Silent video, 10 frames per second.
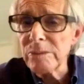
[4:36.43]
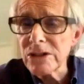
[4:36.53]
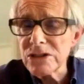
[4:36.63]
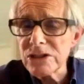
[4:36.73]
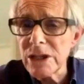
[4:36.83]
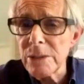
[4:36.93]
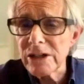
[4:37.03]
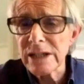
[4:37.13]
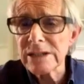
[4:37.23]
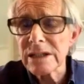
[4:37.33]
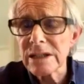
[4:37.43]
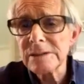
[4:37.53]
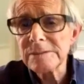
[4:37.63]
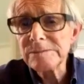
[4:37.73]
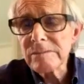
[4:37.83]
with the most
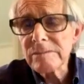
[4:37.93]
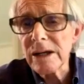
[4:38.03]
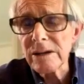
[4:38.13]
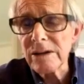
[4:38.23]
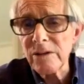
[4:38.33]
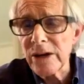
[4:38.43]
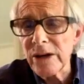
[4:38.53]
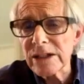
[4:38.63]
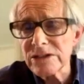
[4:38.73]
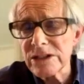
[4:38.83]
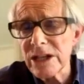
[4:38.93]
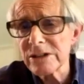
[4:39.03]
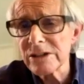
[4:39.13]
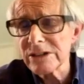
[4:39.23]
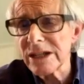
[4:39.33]
democratic,
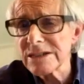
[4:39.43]
effective